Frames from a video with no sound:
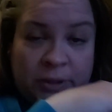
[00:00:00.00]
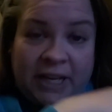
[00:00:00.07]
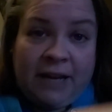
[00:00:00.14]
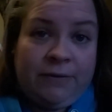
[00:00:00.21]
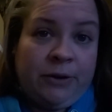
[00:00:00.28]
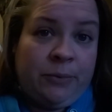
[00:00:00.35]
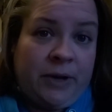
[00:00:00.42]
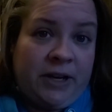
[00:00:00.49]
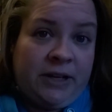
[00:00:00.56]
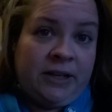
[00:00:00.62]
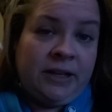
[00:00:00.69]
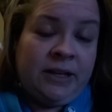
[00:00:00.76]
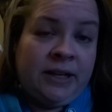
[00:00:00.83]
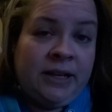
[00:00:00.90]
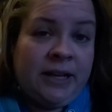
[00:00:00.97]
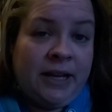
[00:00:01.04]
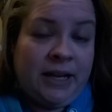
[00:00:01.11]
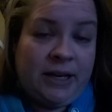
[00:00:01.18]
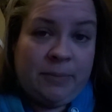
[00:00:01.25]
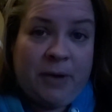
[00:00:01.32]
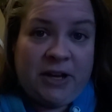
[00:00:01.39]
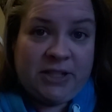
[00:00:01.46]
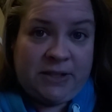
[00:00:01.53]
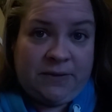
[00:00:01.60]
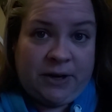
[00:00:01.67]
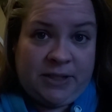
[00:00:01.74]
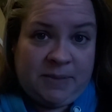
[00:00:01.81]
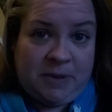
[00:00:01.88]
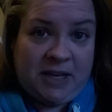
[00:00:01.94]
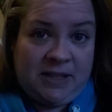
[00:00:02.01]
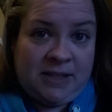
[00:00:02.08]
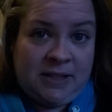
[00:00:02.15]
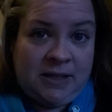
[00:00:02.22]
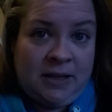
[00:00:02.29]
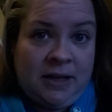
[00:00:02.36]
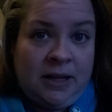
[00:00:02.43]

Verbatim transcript: holding everyone in a positive heart space.